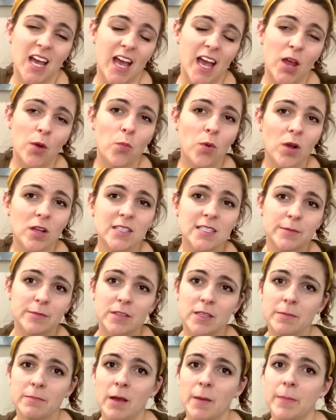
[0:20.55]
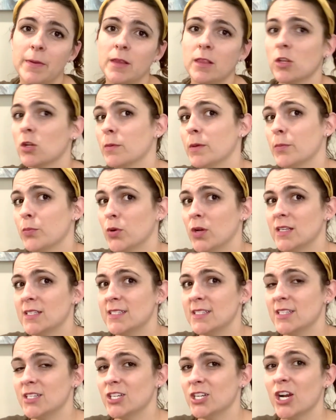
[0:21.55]
And while some of them might be a little bit
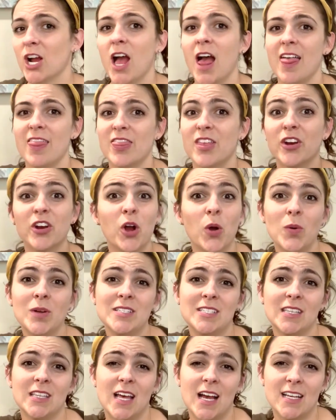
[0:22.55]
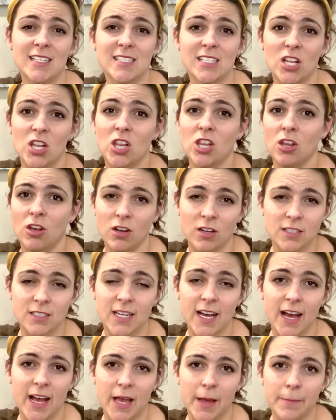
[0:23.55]
pricier, they're going to last a long
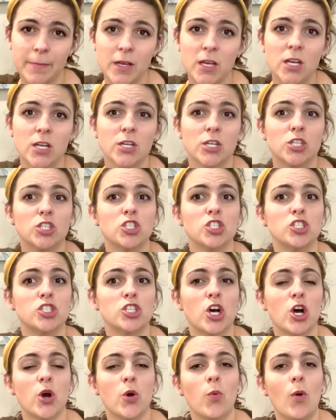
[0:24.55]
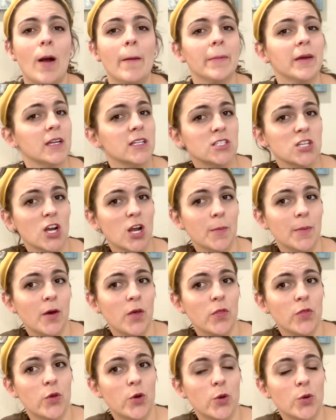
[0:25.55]
time. So I'm going to talk
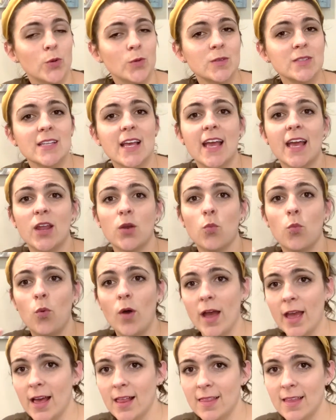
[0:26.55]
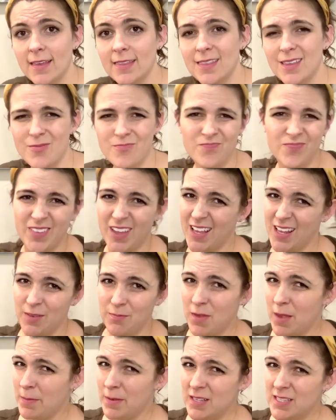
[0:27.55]
about those and why I like them and
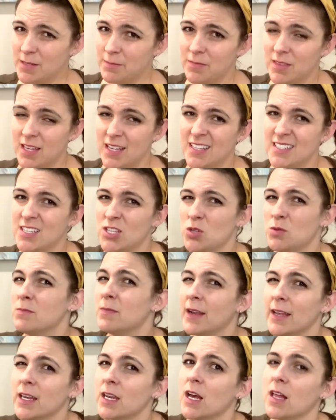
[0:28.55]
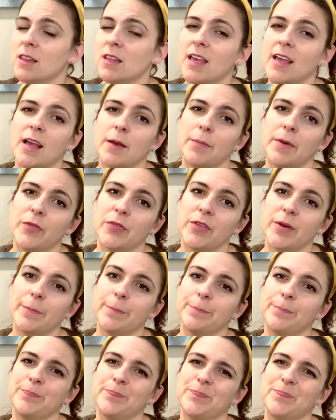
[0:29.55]
maybe some things that you might not like about
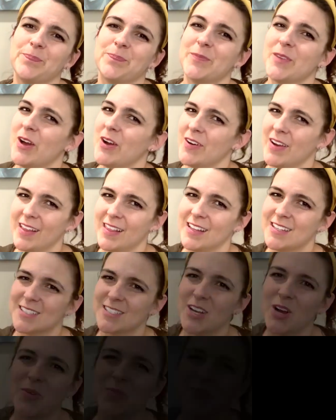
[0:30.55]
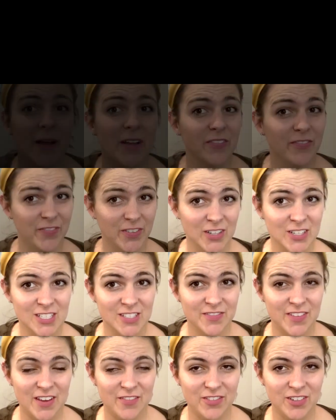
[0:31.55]
them. All right, let's go. My first
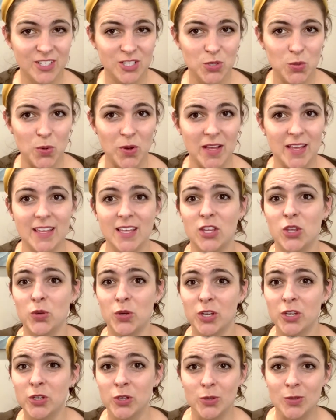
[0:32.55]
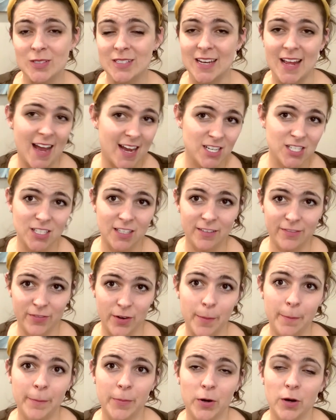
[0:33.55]
favorite toy, you can use it actually
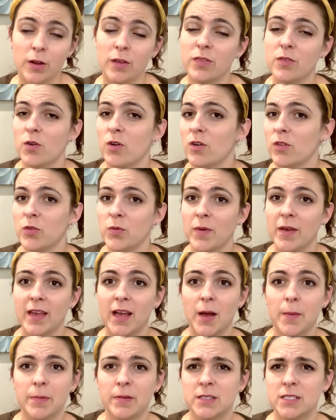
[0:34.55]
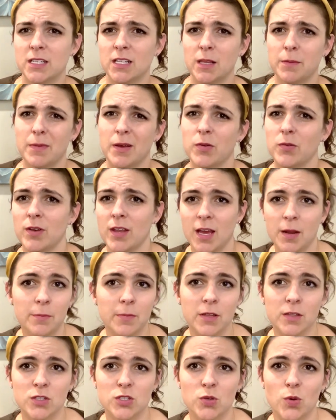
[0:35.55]
from birth all the way up until about 9
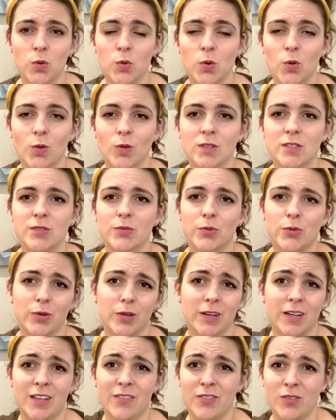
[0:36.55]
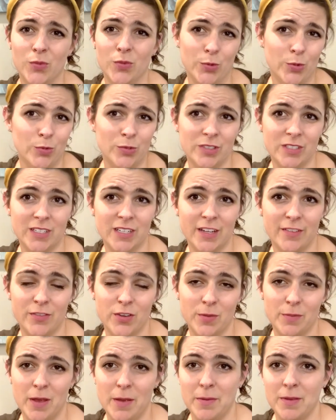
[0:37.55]
months old or even older if your
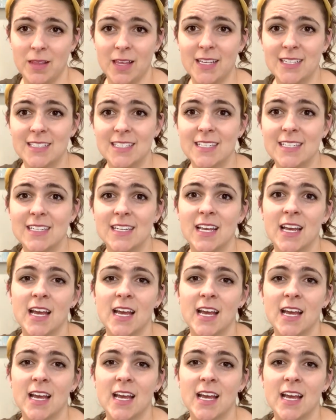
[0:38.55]
baby likes it.